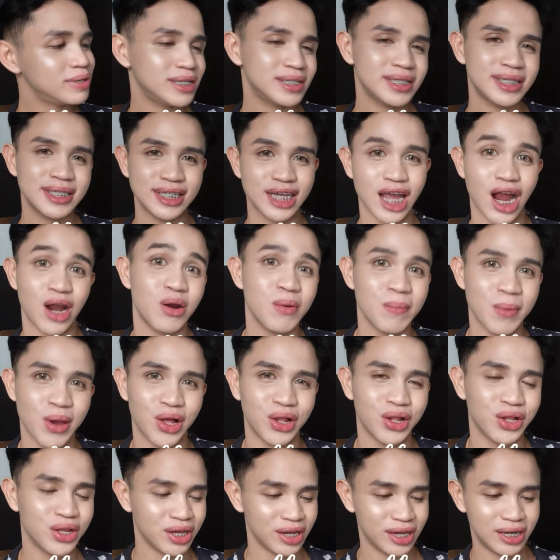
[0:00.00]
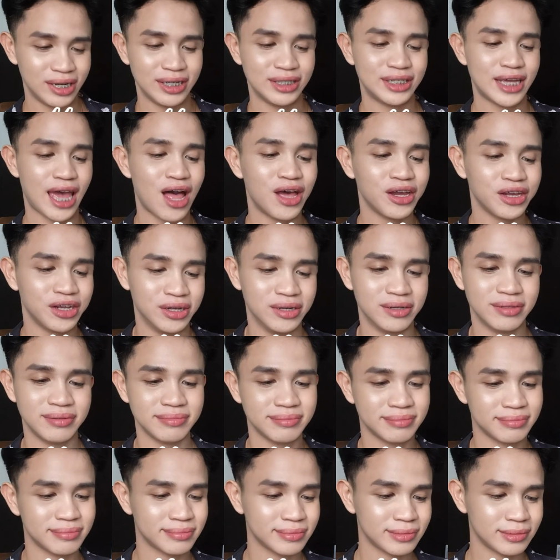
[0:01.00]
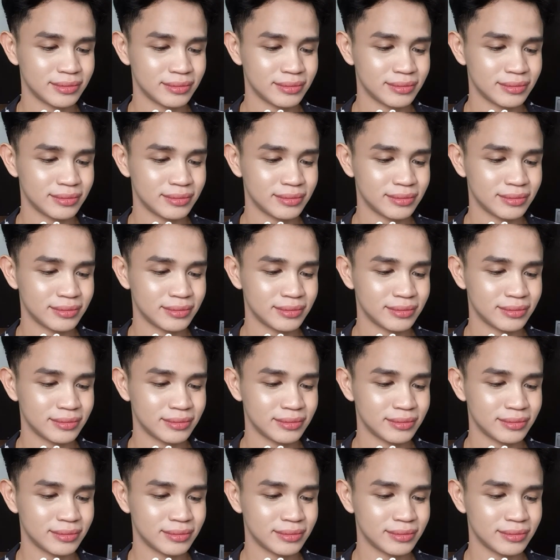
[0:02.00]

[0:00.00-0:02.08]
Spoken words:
means caramel in Italian.